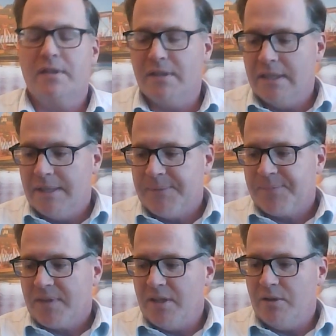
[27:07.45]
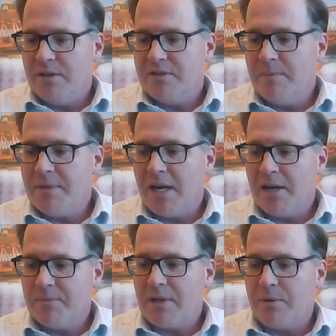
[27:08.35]
And, and
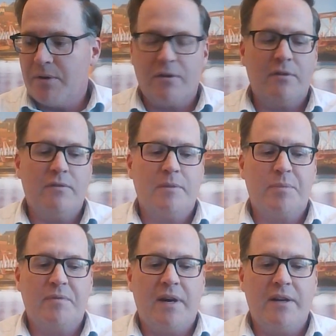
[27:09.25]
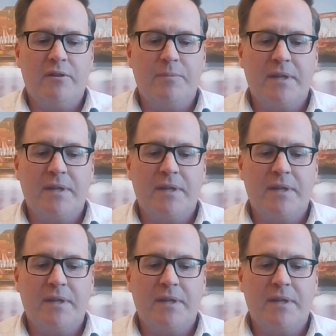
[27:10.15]
sometimes I would argue that provider,